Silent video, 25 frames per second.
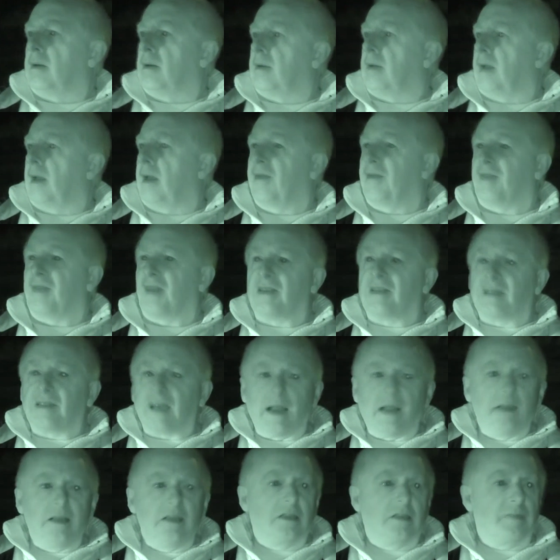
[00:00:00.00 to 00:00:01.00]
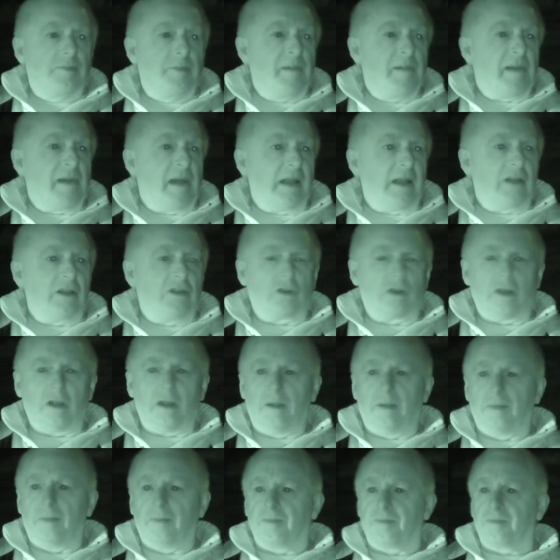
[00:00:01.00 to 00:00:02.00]
If there's any spirit energy,
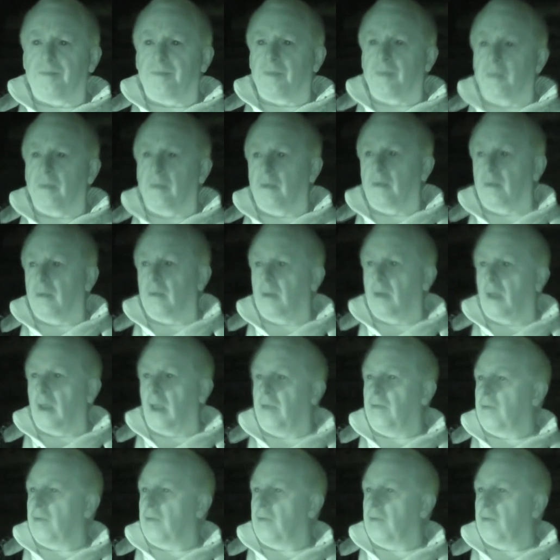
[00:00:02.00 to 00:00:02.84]
either